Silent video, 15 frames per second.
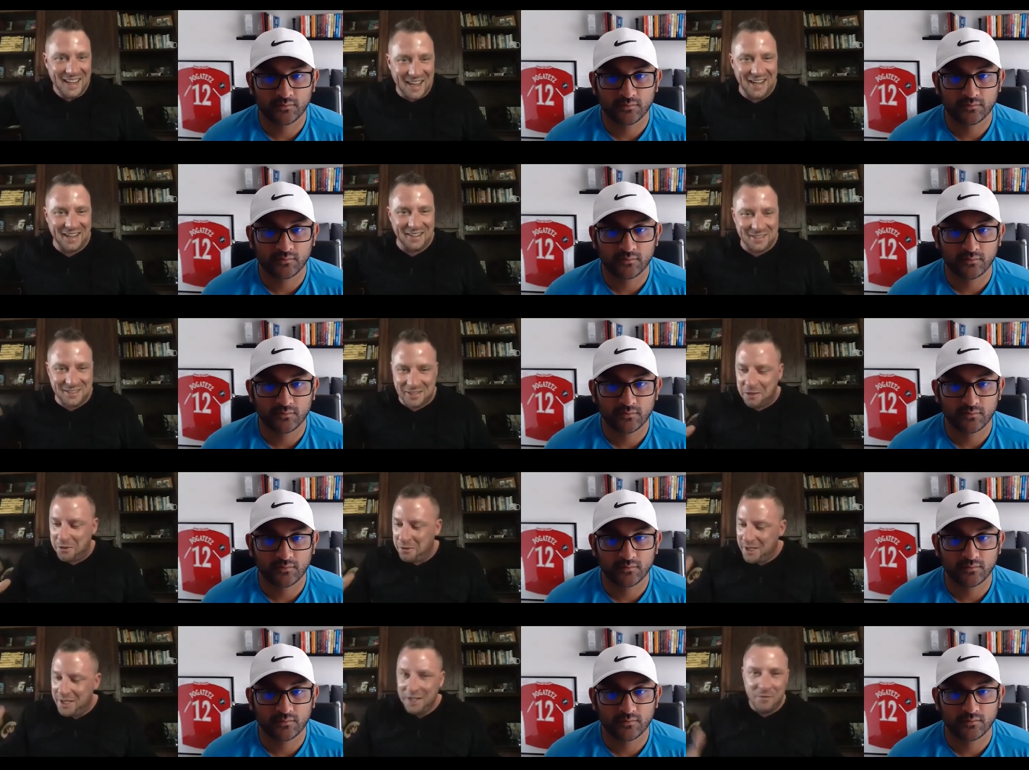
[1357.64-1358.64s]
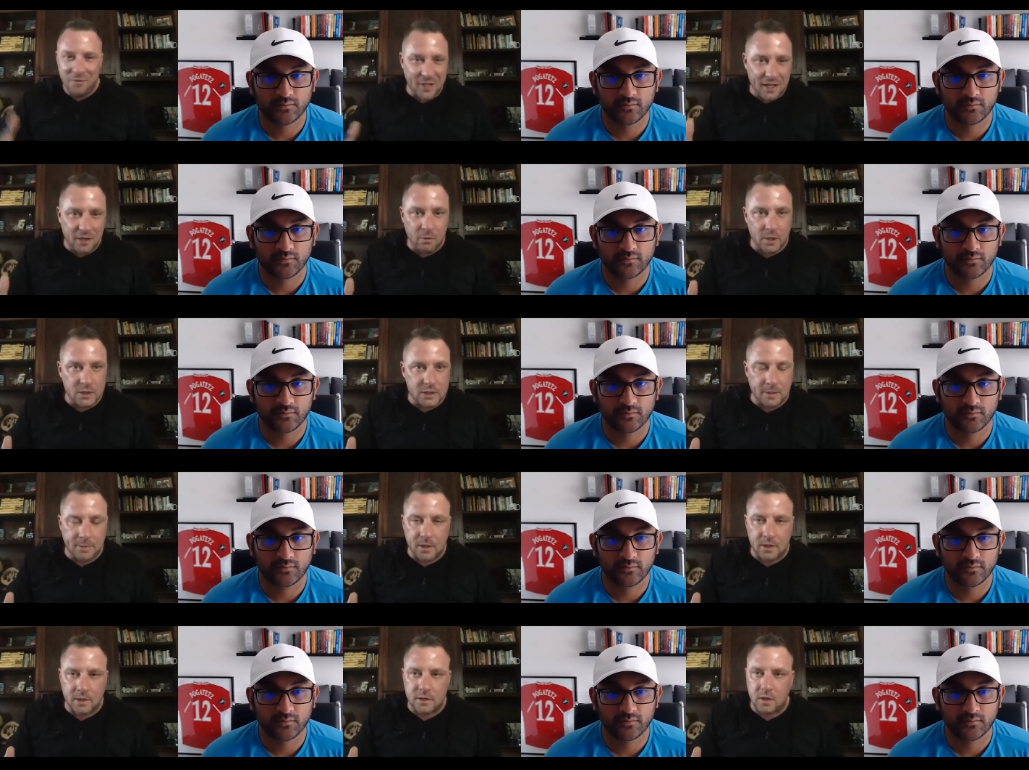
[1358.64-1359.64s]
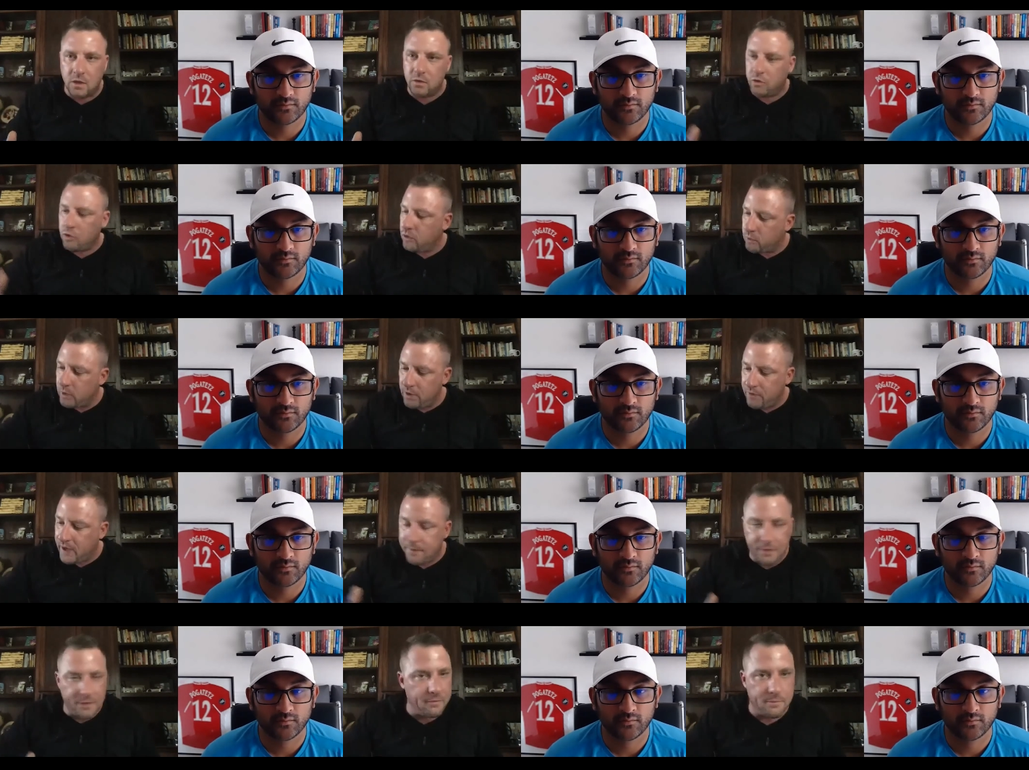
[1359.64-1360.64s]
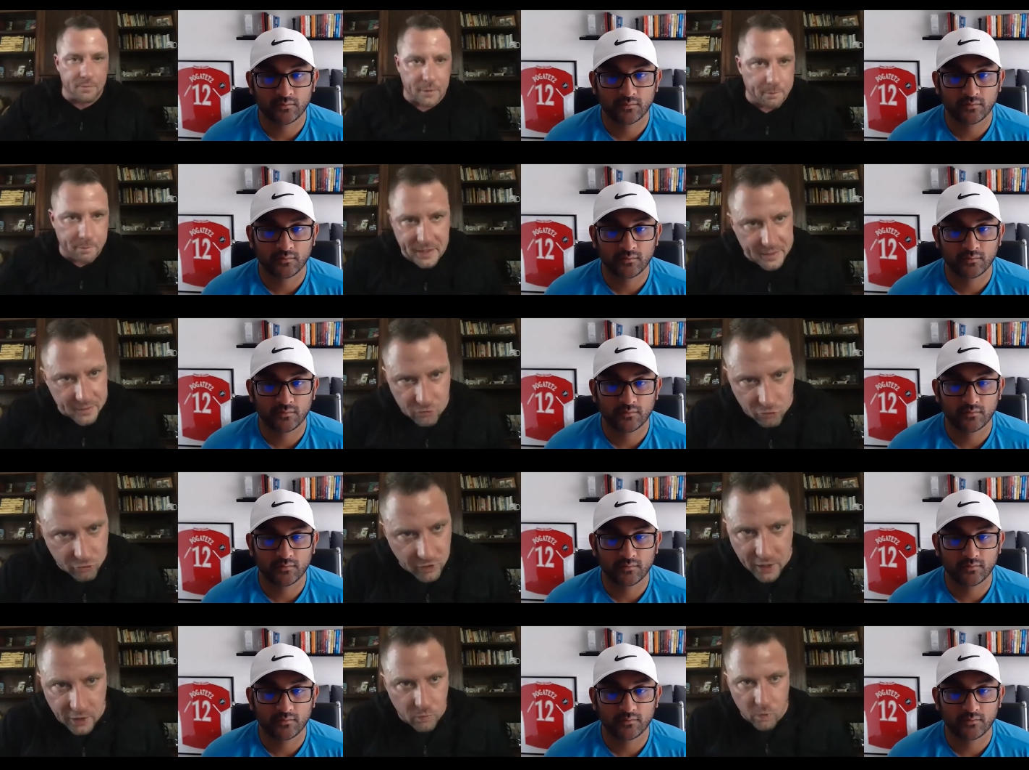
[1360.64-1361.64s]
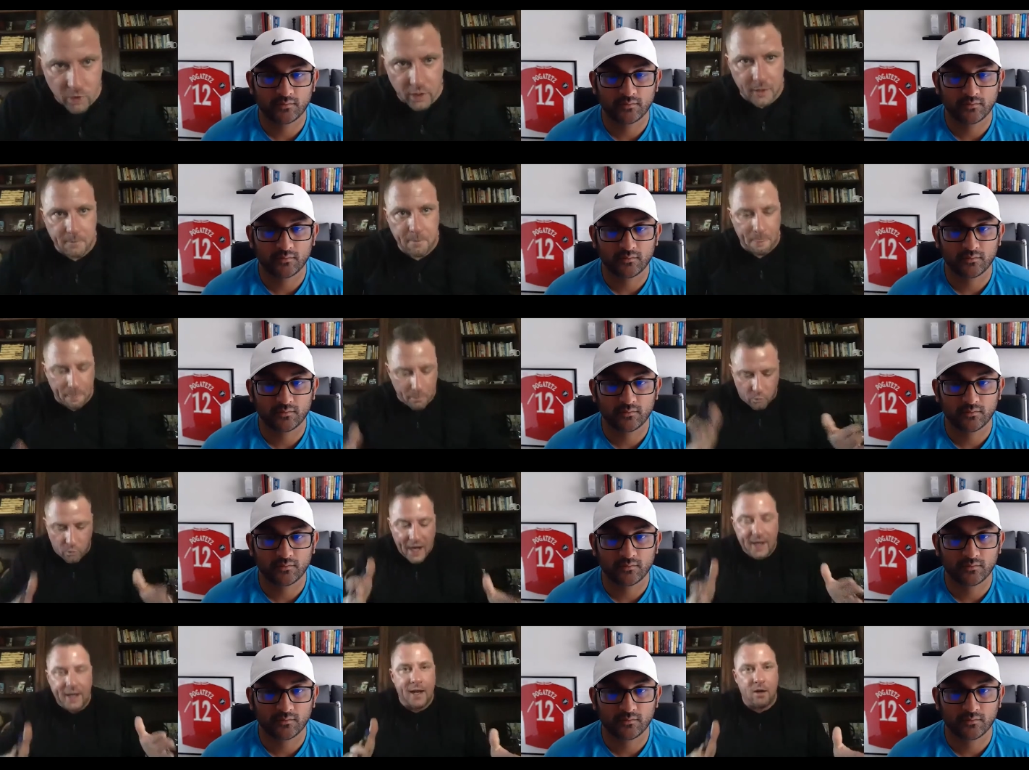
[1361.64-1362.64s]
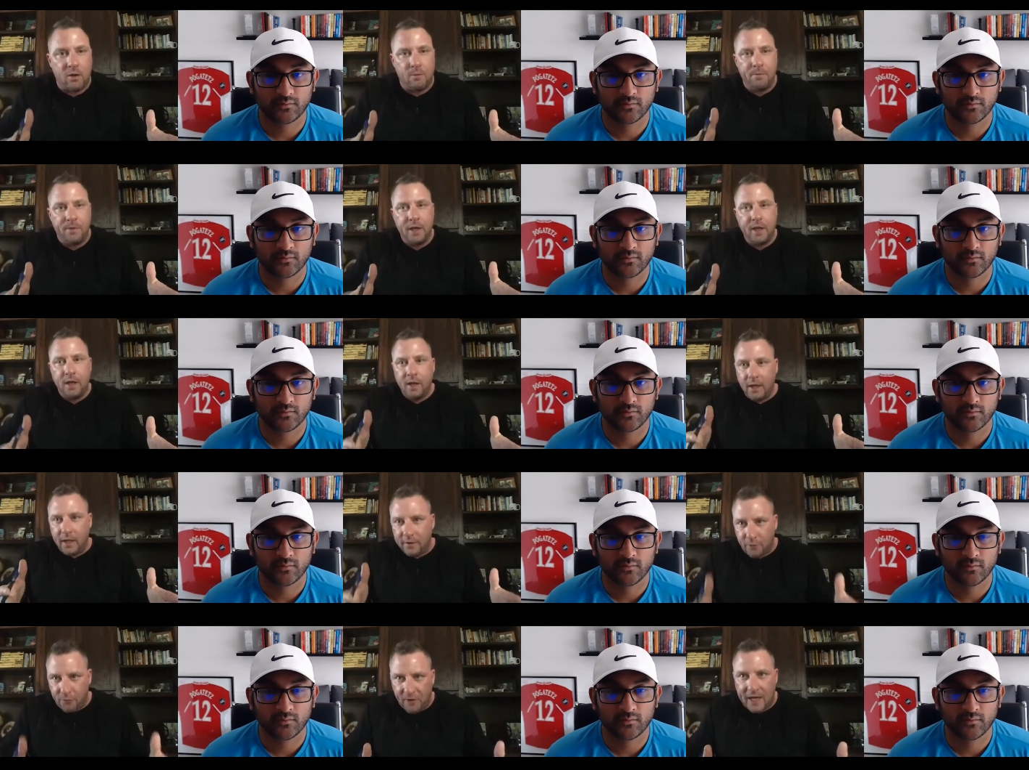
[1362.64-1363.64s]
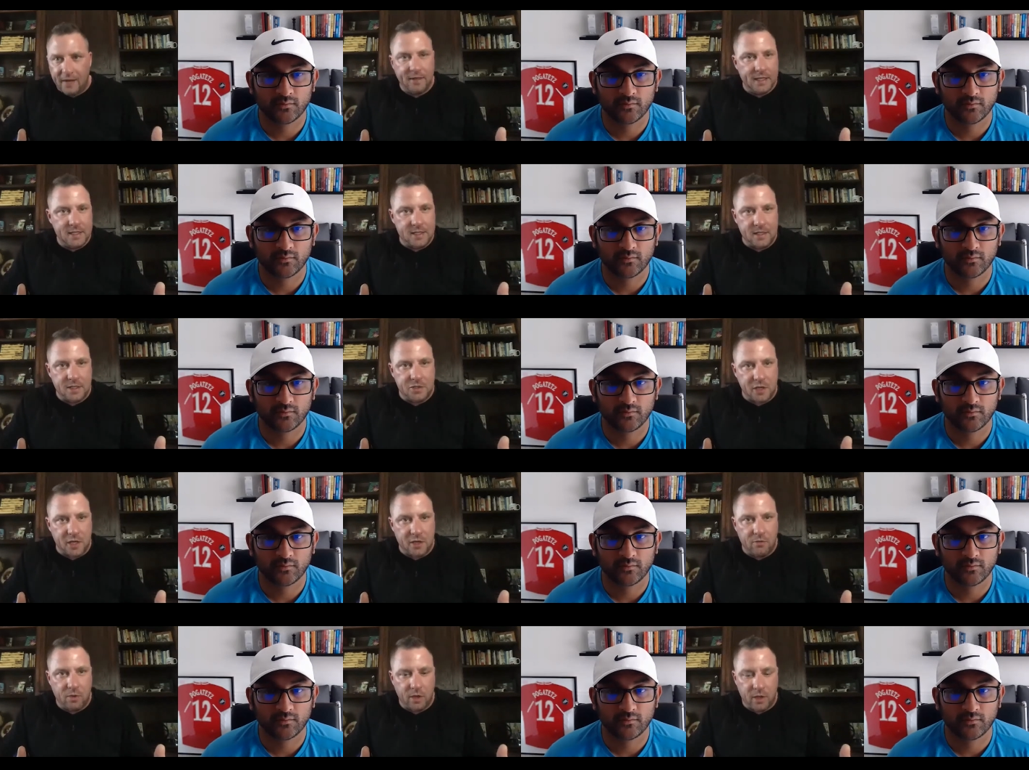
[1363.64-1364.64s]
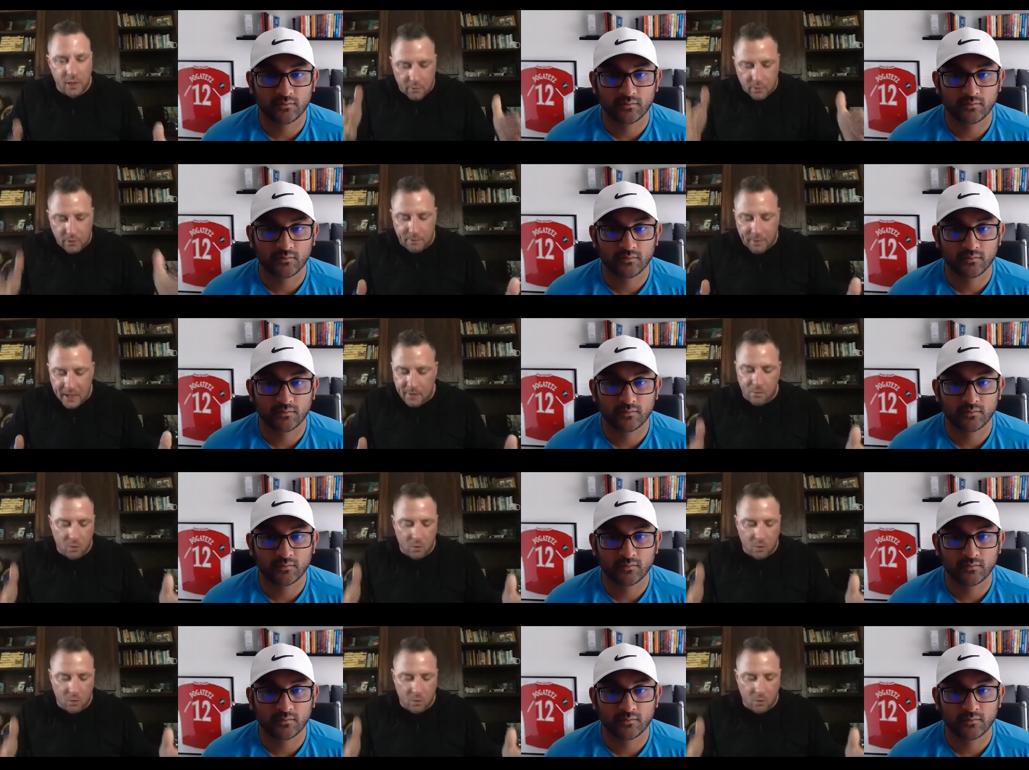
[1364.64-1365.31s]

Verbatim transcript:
Speaker 1: And so January is typically slow. Dude, we've had the, the biggest January right now. It's five days into January, and we've made more